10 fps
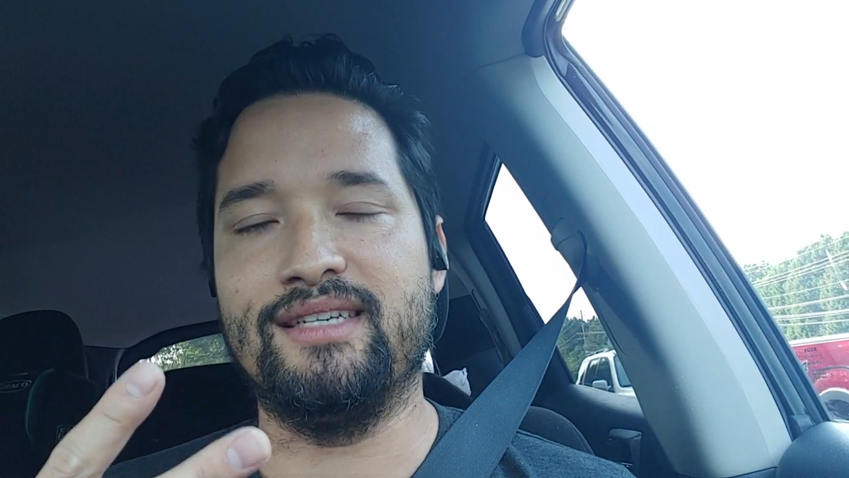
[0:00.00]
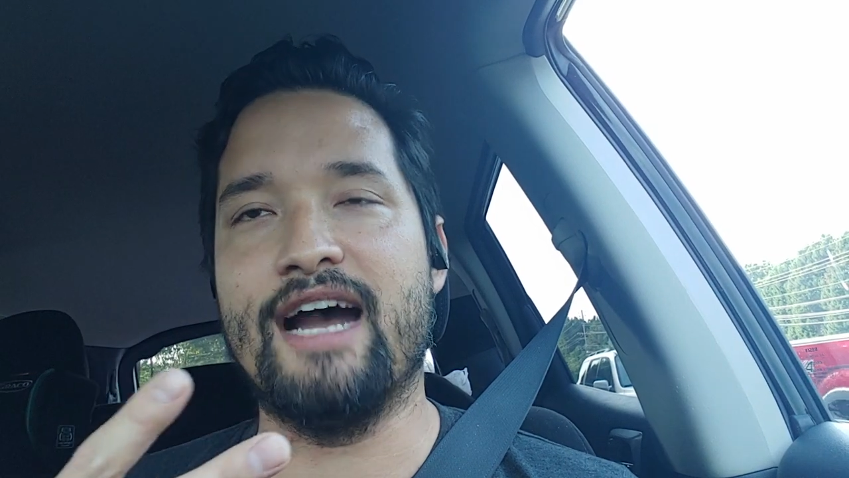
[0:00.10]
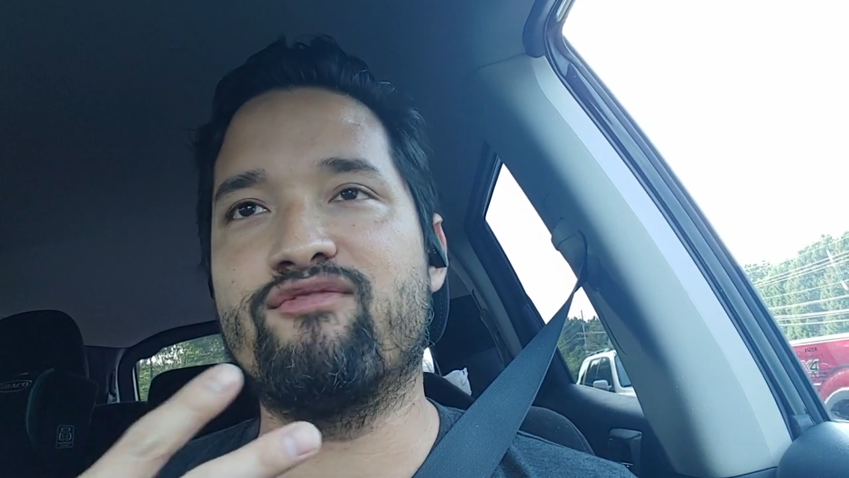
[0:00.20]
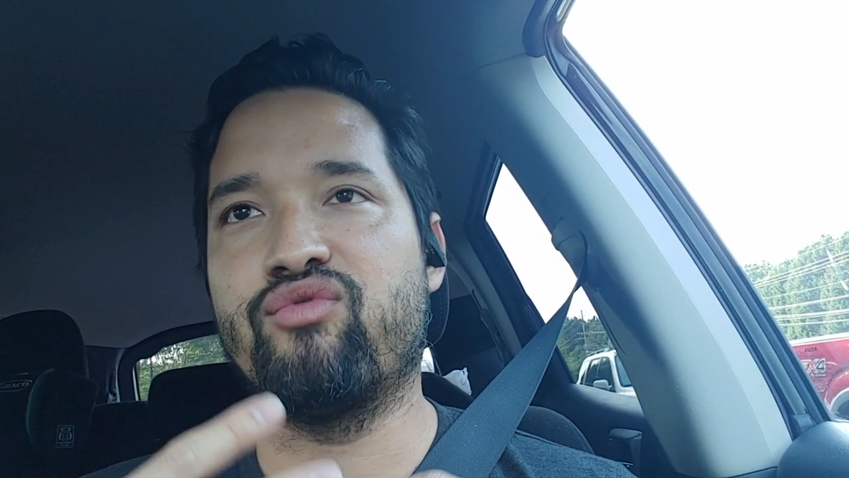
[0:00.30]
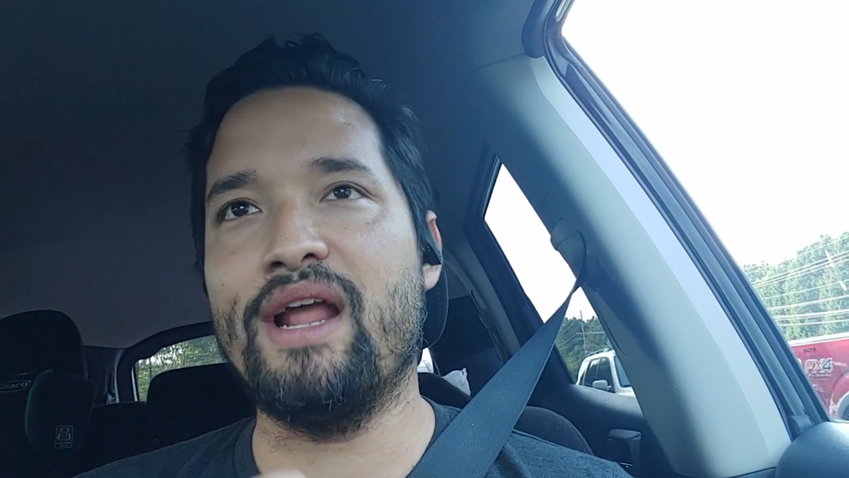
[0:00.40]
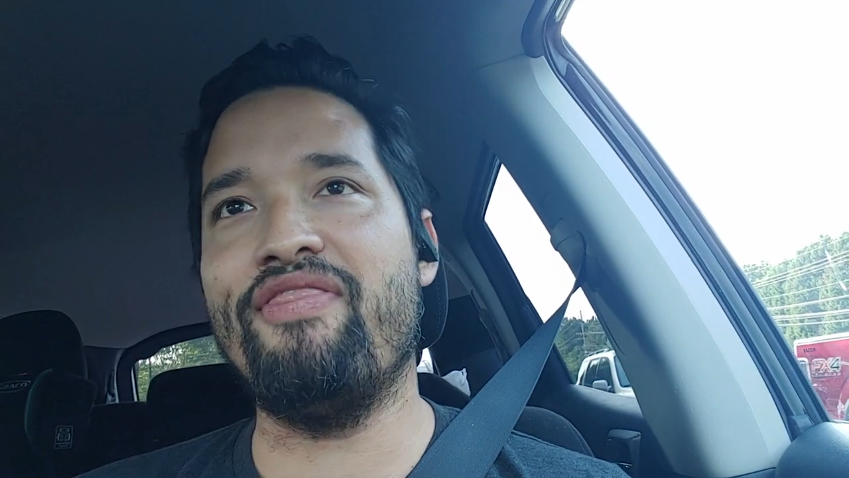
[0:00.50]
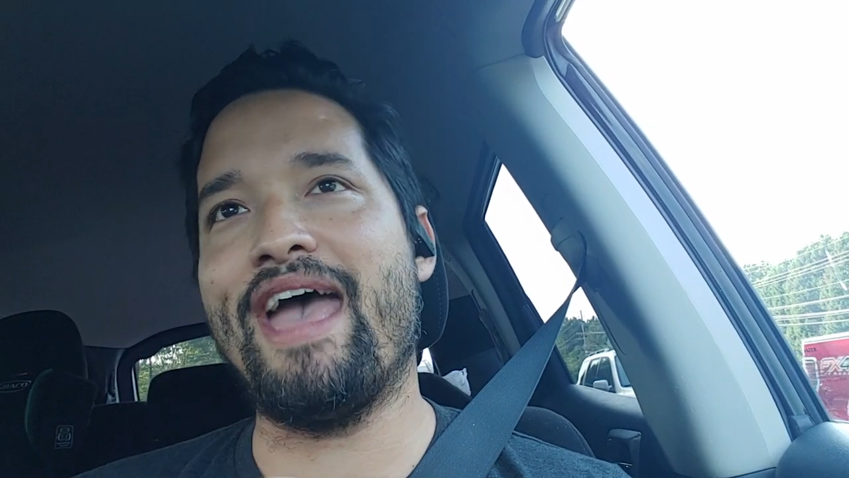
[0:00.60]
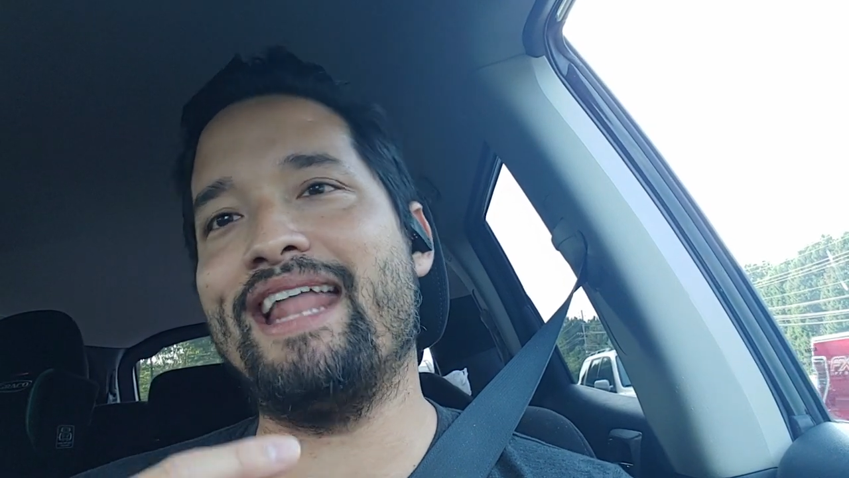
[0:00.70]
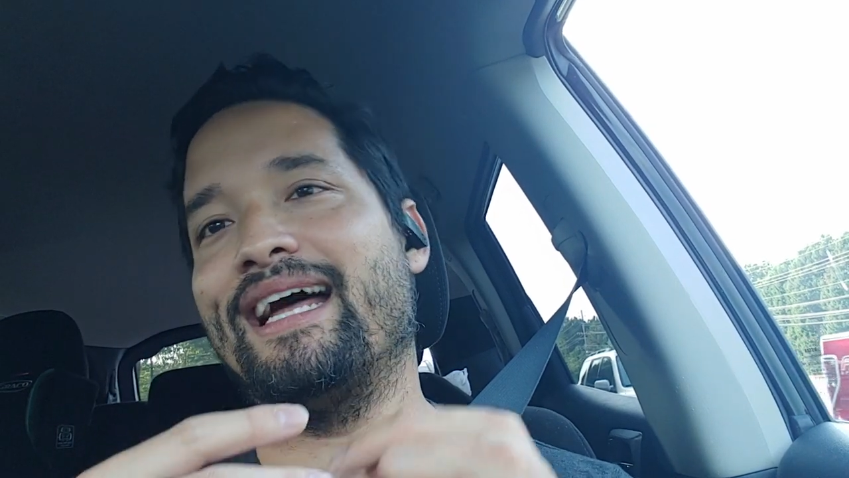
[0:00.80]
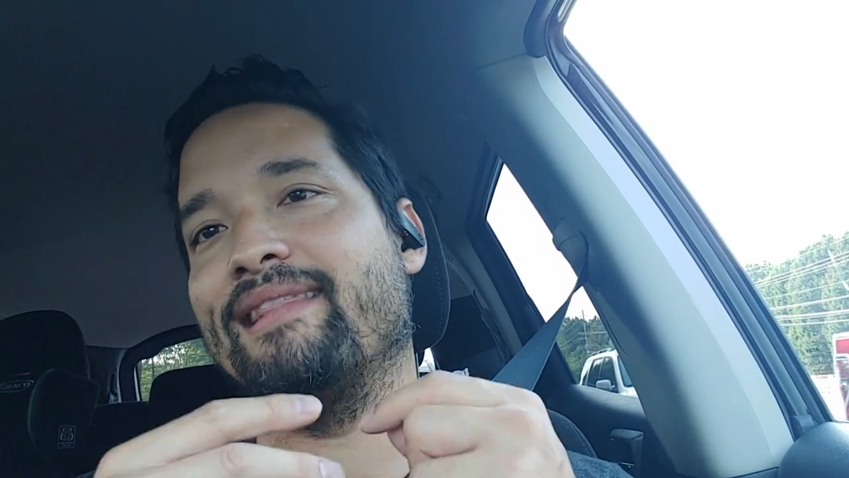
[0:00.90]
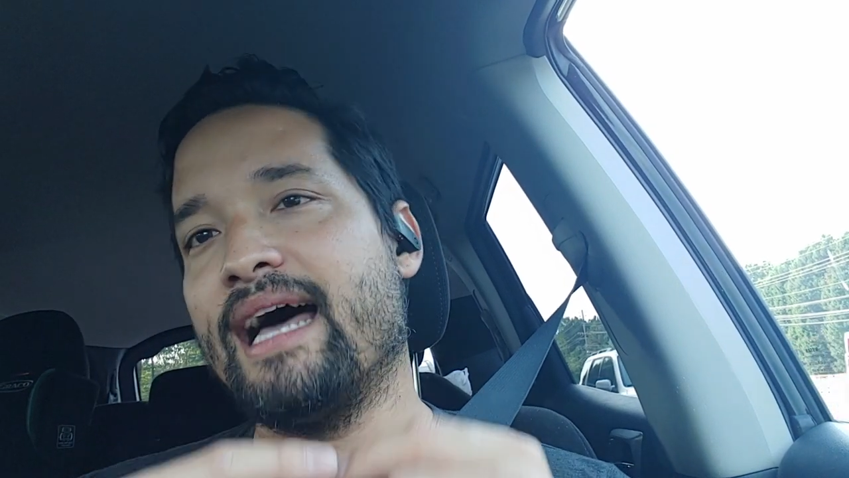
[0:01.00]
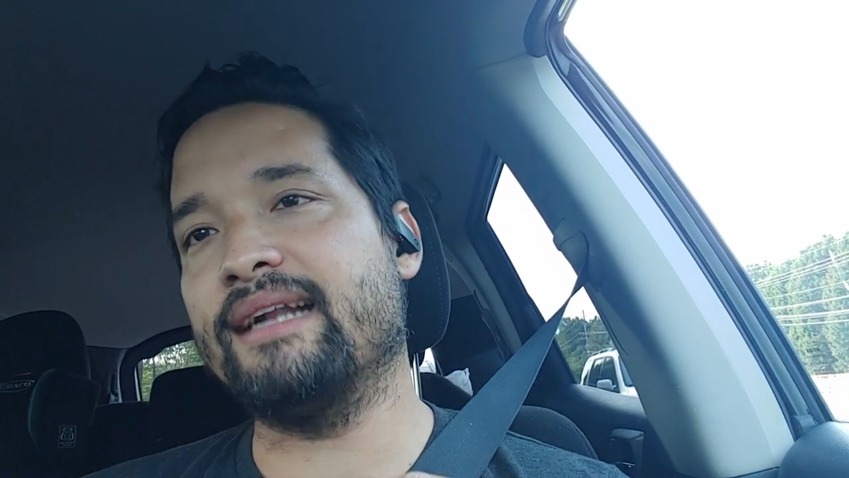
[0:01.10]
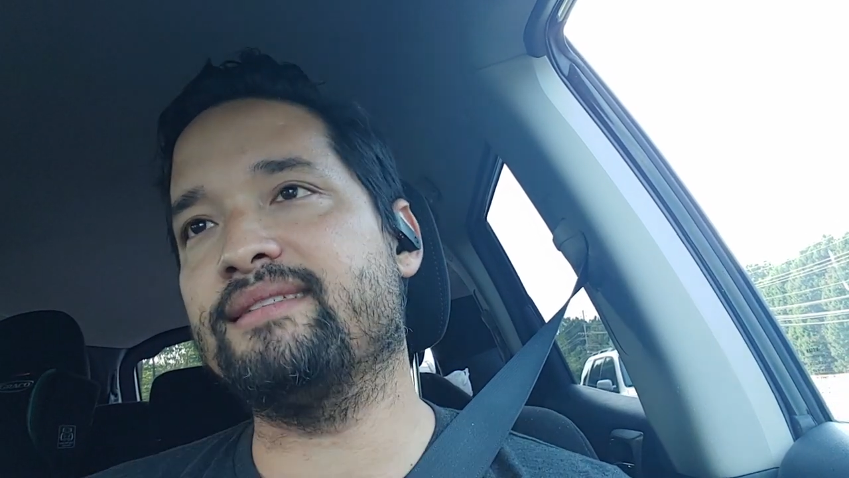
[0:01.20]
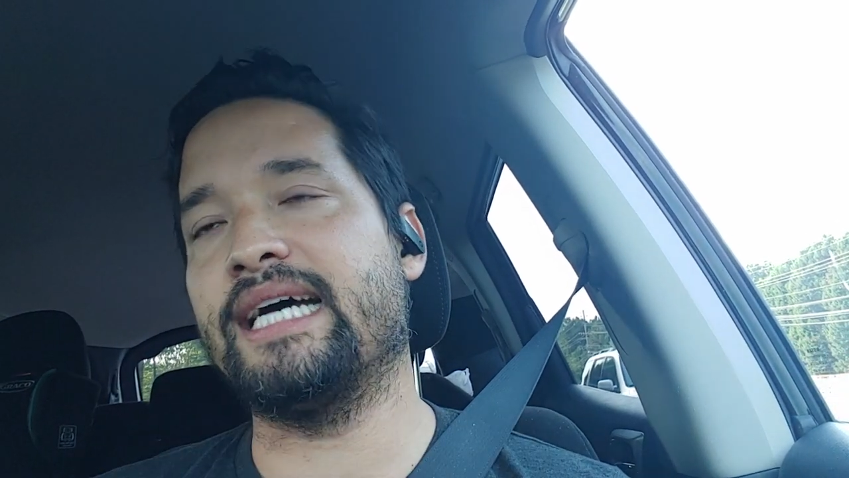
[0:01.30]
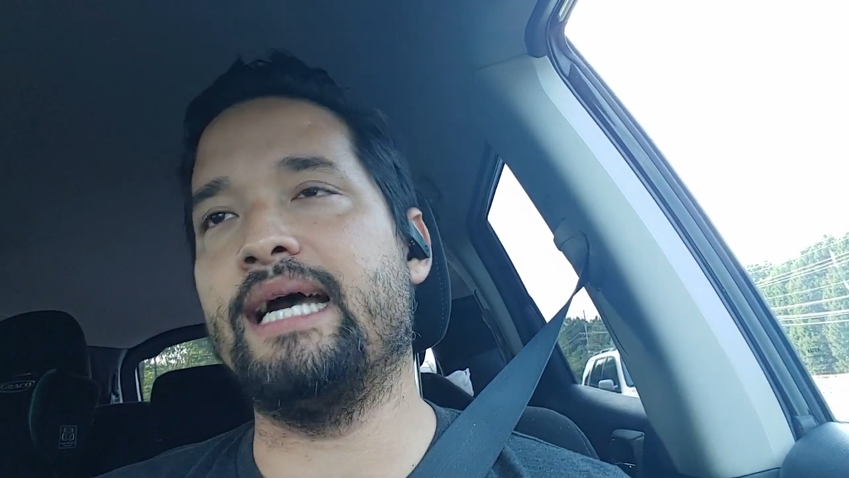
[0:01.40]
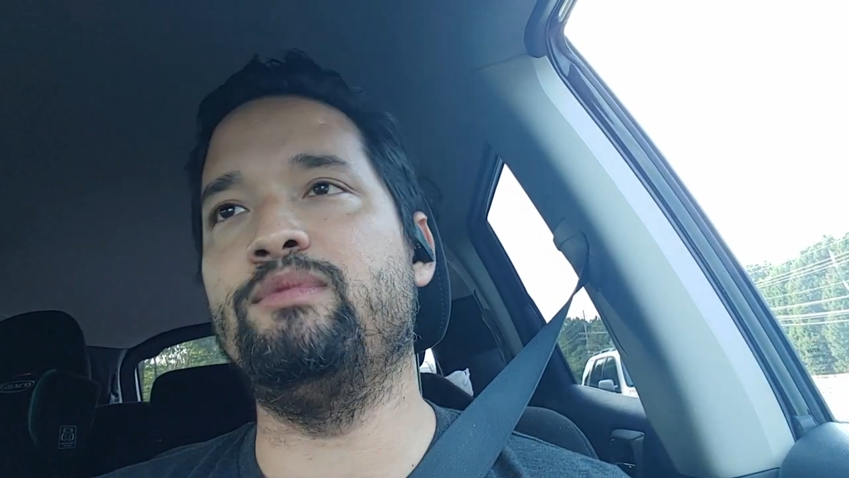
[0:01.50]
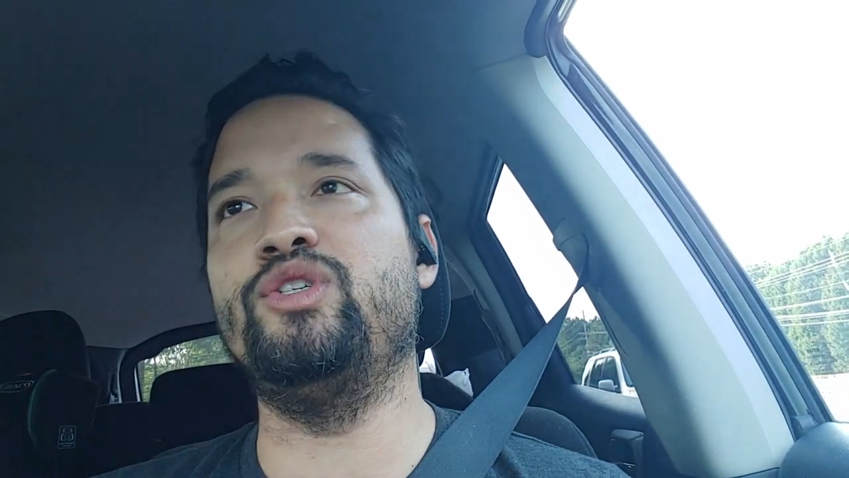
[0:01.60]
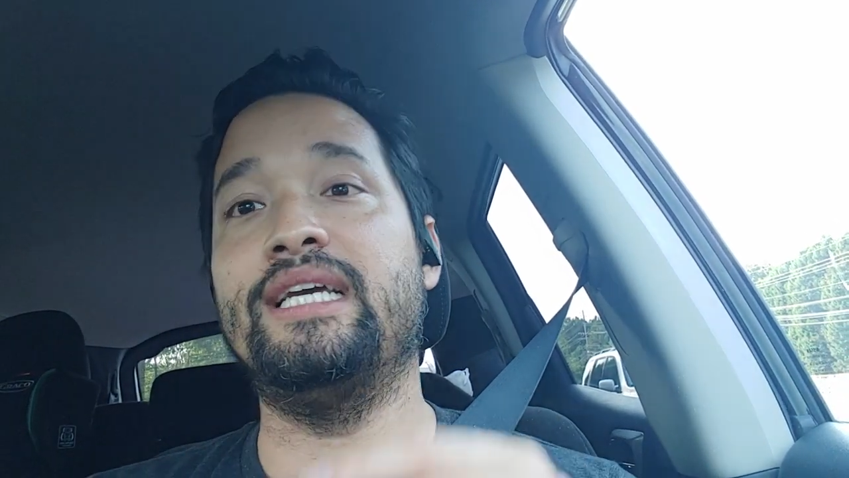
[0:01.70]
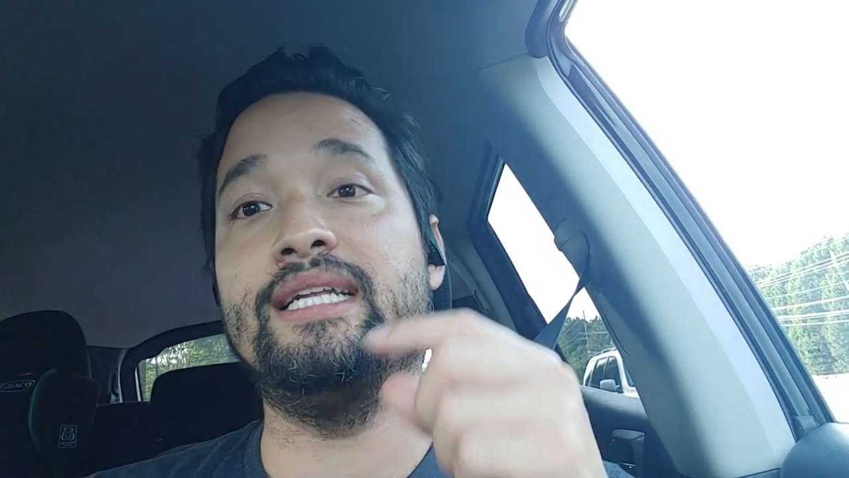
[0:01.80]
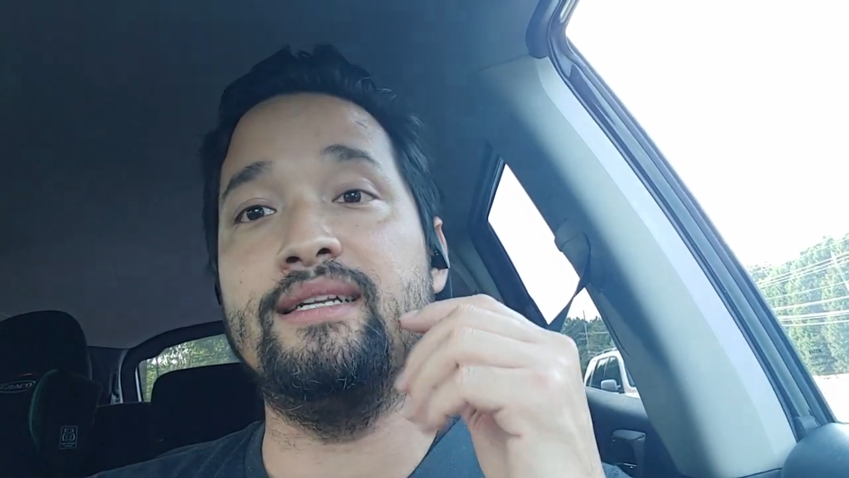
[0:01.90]
I've read that a lot of times you
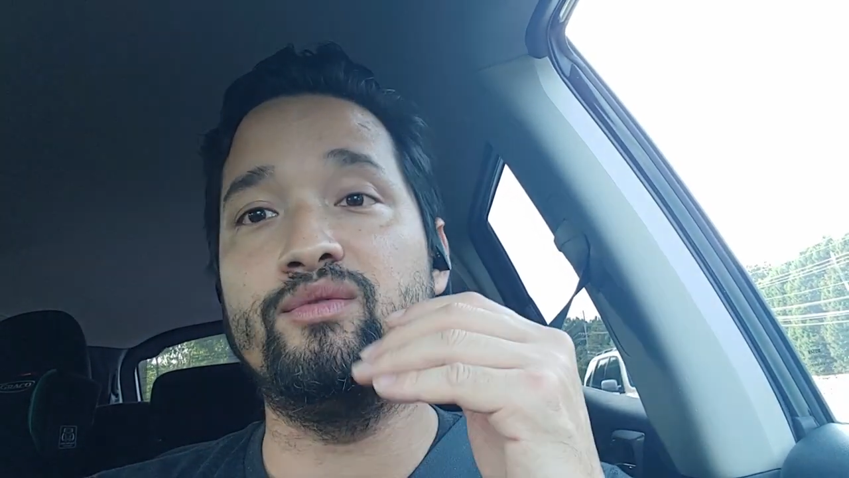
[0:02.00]
get